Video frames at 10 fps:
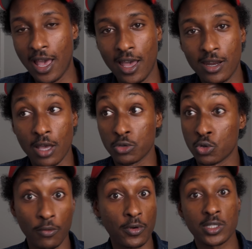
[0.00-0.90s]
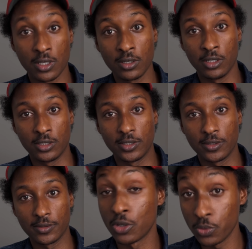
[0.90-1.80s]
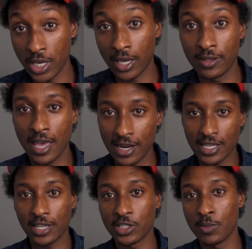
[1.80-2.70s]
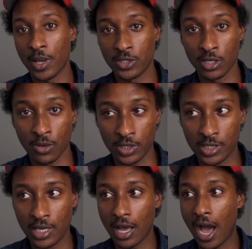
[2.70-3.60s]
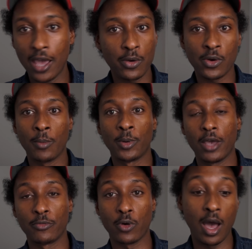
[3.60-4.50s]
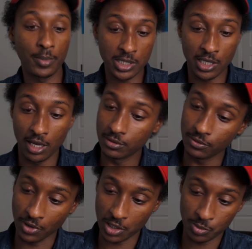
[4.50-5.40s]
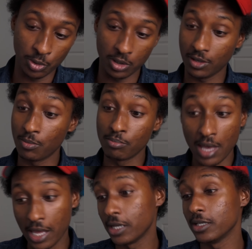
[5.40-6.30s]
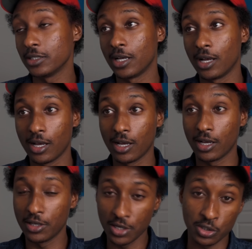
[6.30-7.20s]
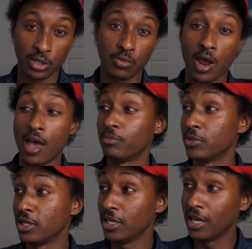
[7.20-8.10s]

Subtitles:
And so far so good. So yeah, that is actually my secret. I don't apply for Amazon, Facebook, Meta, Instagram,